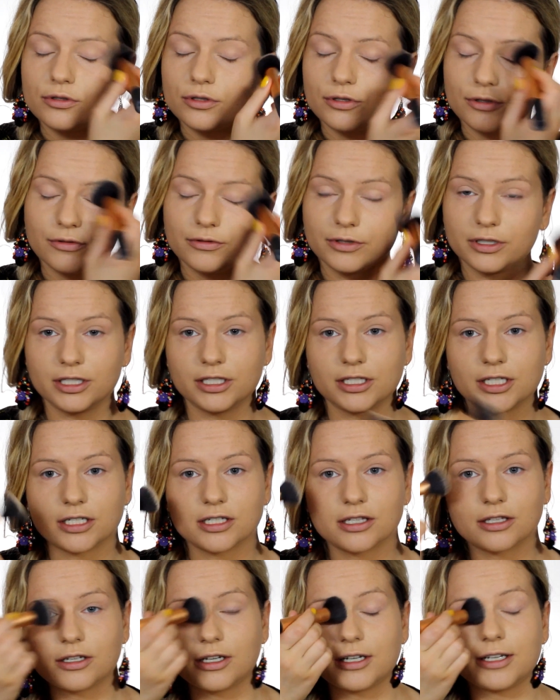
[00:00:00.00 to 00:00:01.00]
so it's
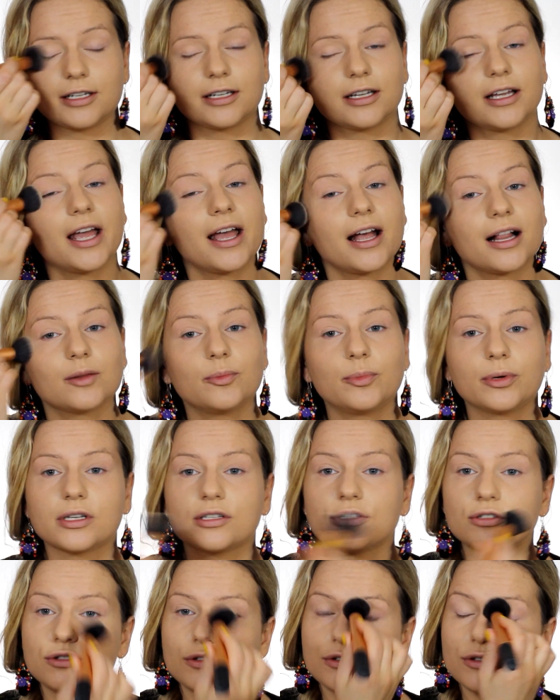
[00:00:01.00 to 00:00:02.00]
just gonna help
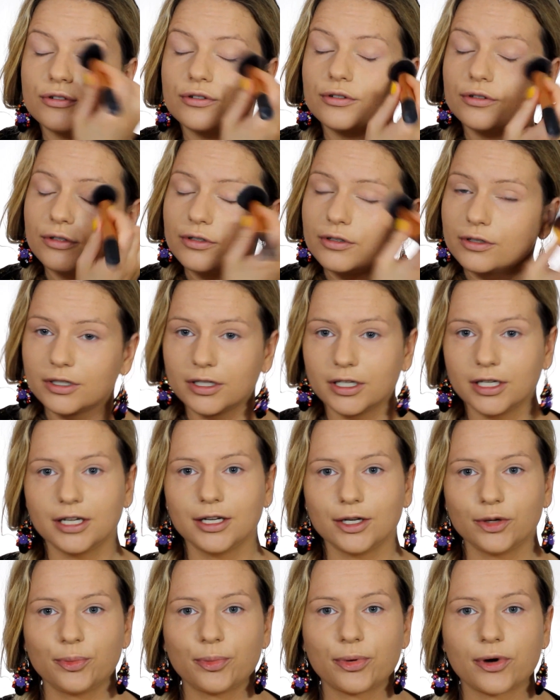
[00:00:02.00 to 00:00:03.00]
us to
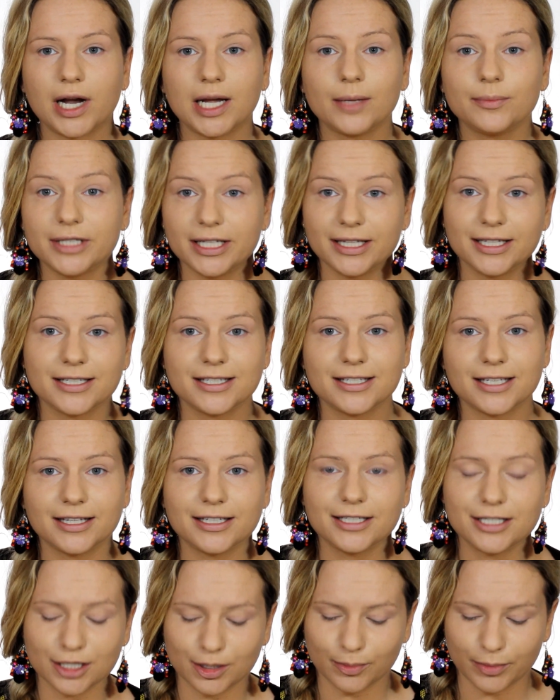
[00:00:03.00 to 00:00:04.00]
prime the lids a
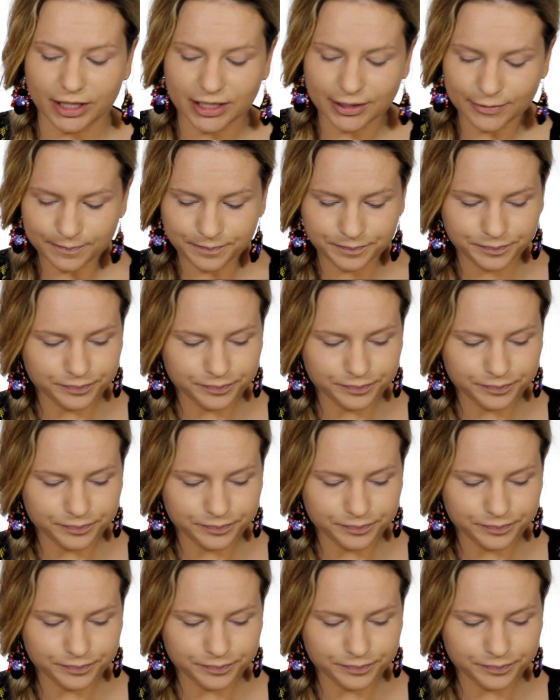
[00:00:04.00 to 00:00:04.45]
little bit.